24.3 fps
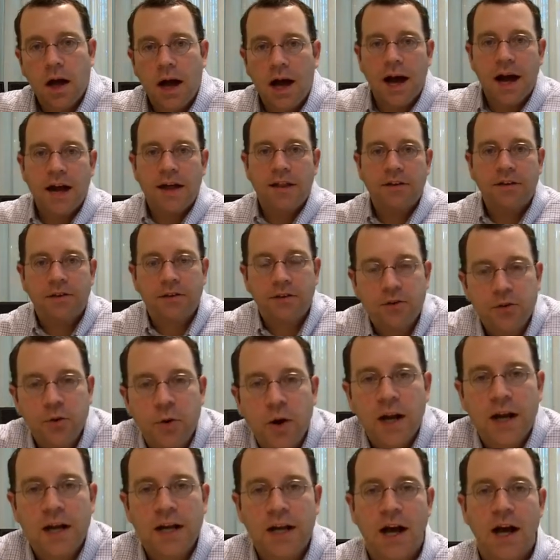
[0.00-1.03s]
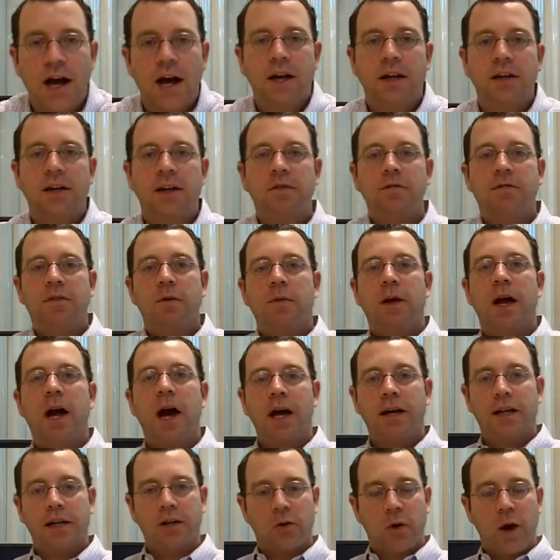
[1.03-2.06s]
Hi, this is Craig Kahn from
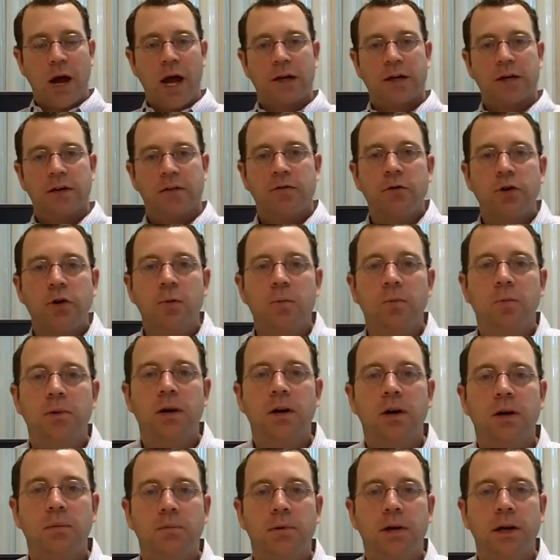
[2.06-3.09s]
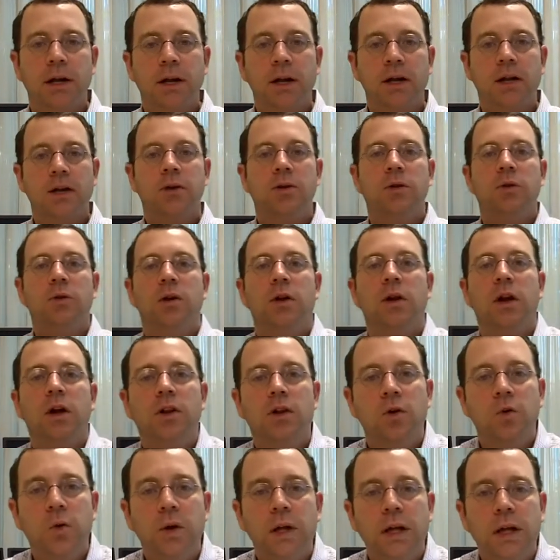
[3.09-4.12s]
Kahn Interactive Group, bringing you
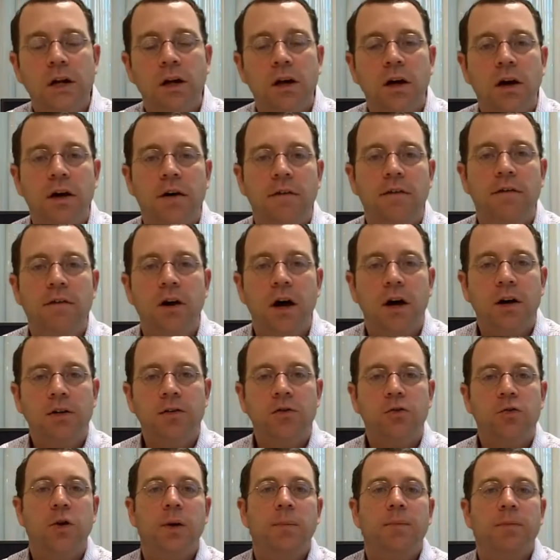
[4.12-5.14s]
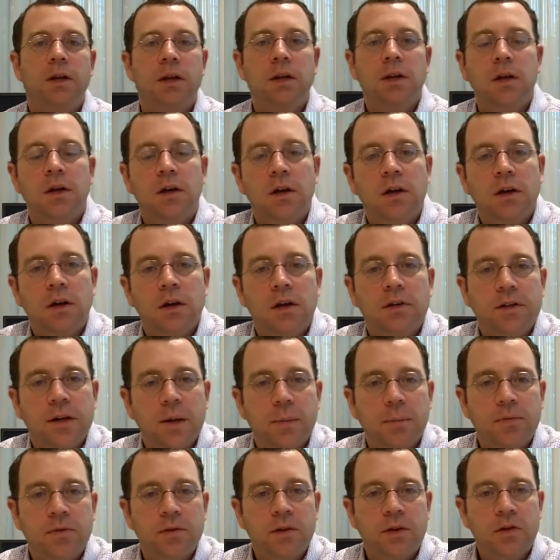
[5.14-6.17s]
another week of unscripted
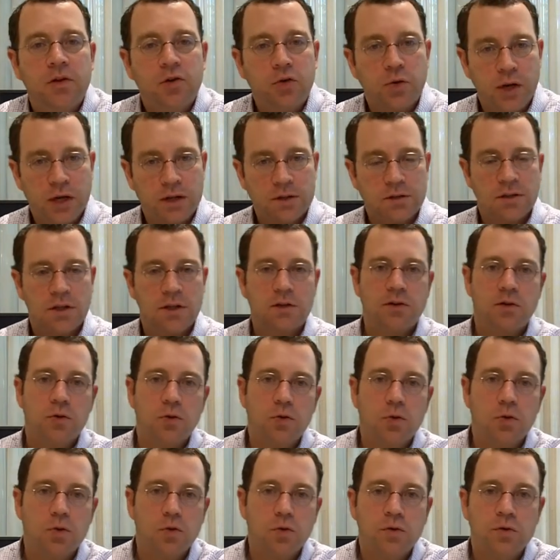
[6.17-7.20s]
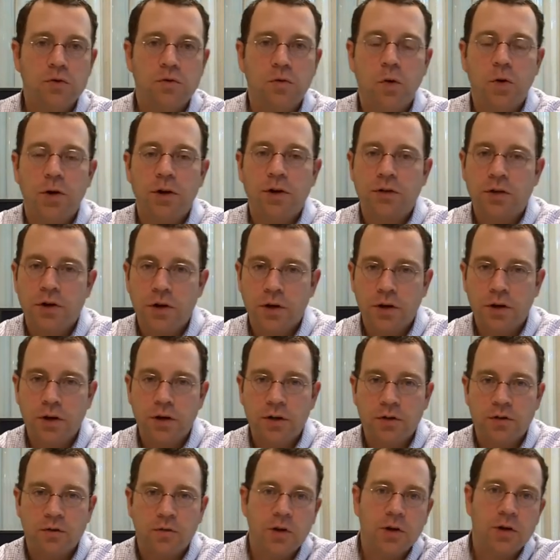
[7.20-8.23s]
tips and tricks and tools for
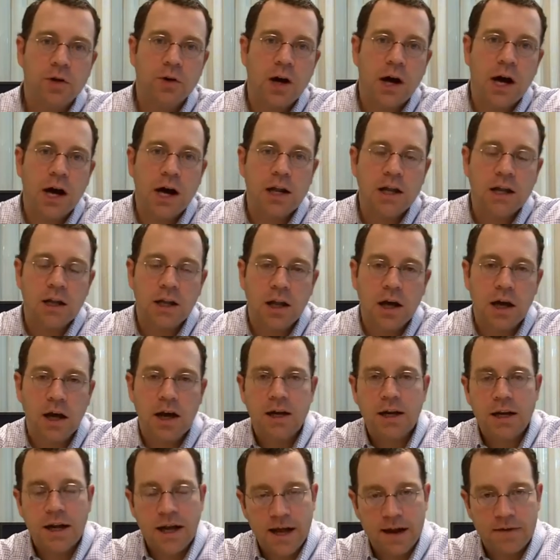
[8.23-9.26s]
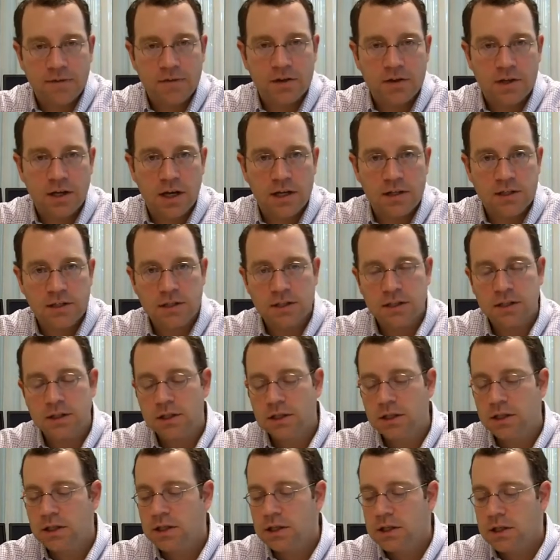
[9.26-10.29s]
attorneys for your online advertising.
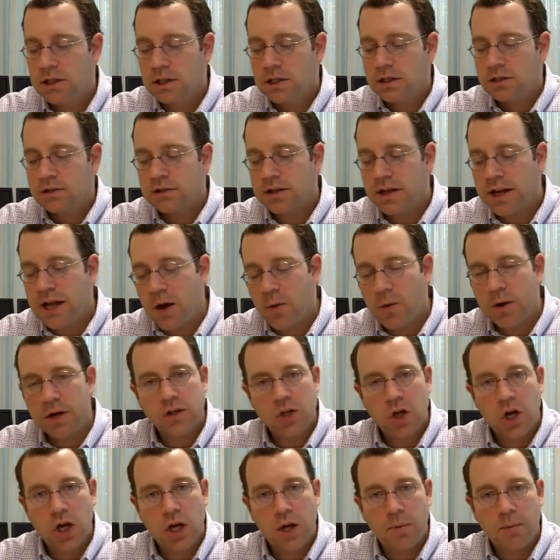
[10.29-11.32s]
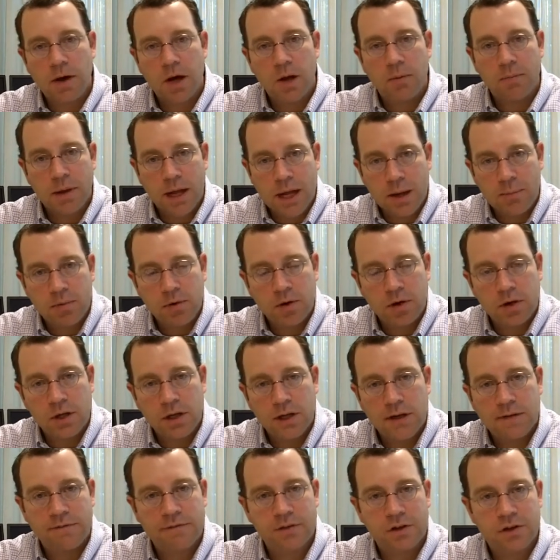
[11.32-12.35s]
Today I want to talk about
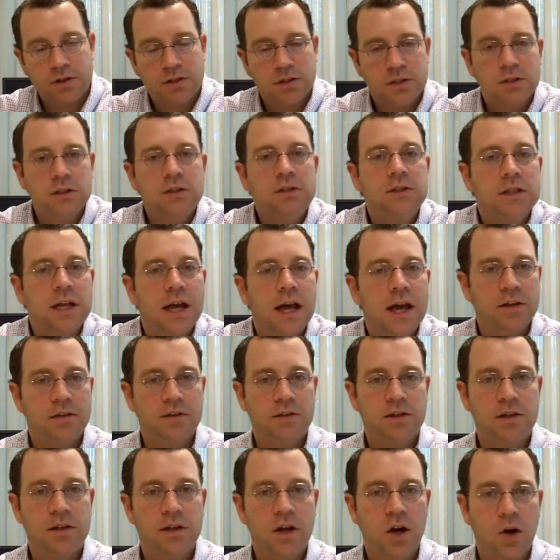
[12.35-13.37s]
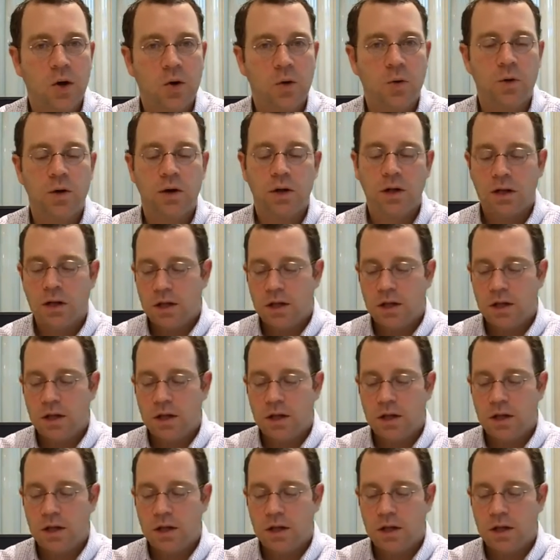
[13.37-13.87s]
pay-per-click versus SEO.